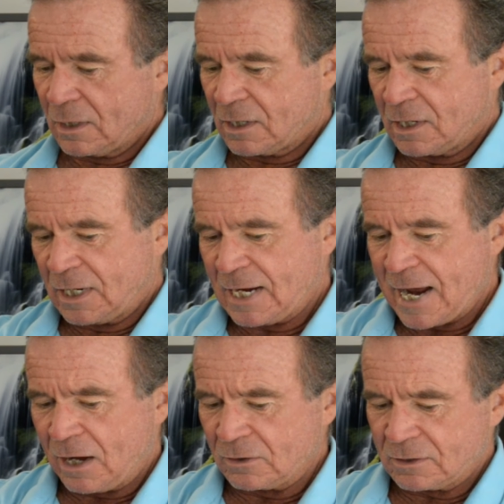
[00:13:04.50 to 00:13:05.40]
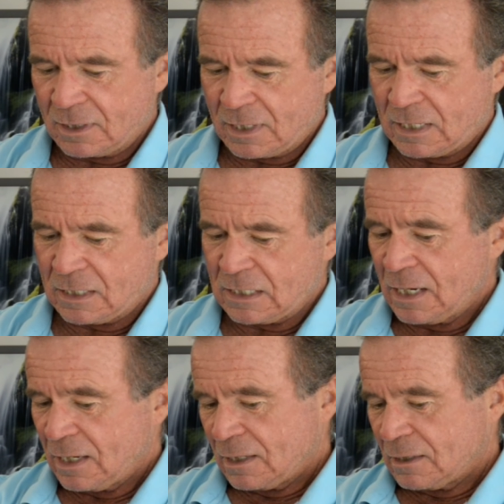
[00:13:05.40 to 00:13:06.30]
cut out a
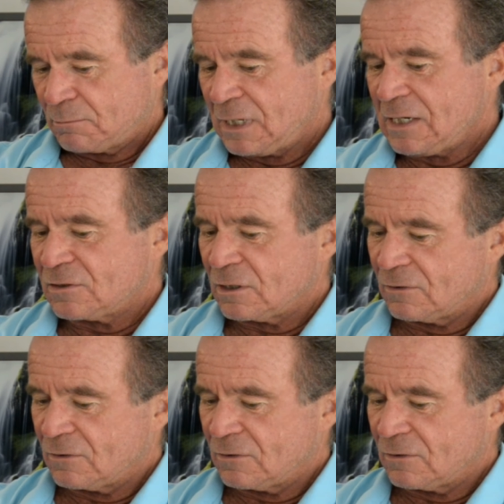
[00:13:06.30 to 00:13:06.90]
piece